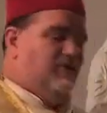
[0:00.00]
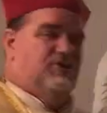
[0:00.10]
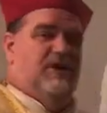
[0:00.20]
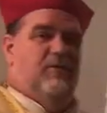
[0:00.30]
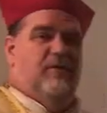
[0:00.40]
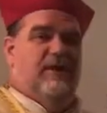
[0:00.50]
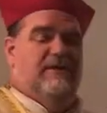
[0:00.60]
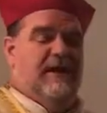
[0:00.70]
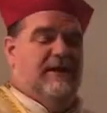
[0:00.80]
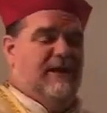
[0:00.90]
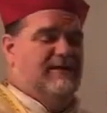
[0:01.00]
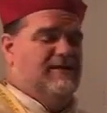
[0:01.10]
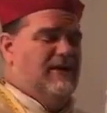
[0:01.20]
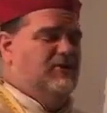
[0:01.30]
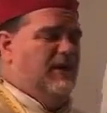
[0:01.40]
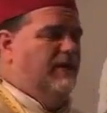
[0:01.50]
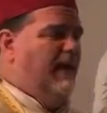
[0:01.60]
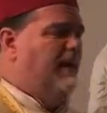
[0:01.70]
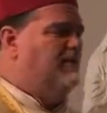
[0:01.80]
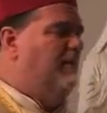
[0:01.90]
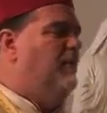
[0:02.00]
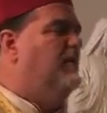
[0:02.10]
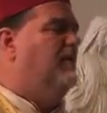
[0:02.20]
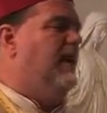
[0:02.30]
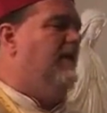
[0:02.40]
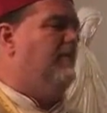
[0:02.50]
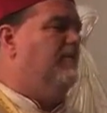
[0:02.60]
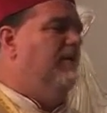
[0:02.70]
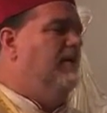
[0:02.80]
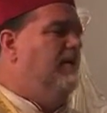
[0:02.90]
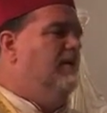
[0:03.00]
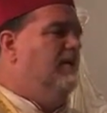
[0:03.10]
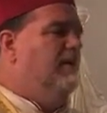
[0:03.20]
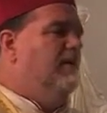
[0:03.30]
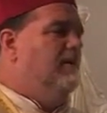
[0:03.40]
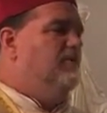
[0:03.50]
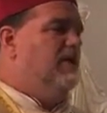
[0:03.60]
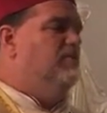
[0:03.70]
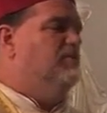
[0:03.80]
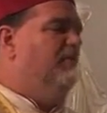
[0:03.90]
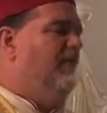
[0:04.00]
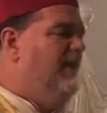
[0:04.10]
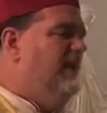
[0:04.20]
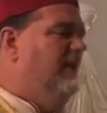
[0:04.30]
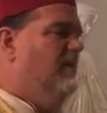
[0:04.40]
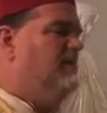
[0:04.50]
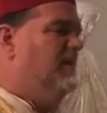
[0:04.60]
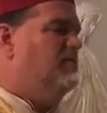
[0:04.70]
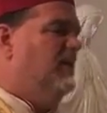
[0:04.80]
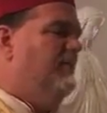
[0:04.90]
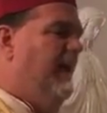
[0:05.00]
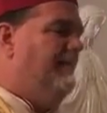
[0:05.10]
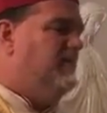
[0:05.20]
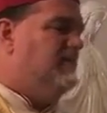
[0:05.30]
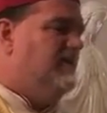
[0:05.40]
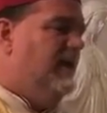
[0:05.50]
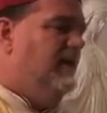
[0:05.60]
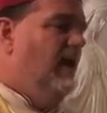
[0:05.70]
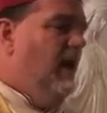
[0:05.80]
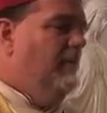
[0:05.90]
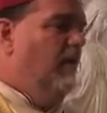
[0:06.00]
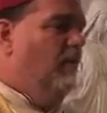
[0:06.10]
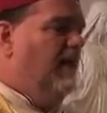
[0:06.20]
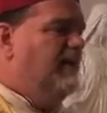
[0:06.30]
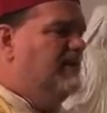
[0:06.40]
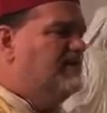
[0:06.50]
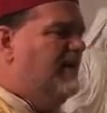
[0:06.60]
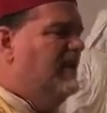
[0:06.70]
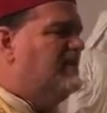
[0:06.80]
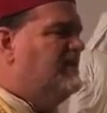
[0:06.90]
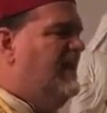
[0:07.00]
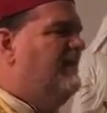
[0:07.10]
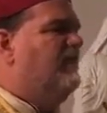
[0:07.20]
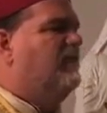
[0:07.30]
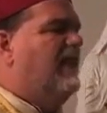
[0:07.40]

so she wanted St. John the Baptist to put to death. She was offended by what St. John the Baptist said. But what did St. Stephen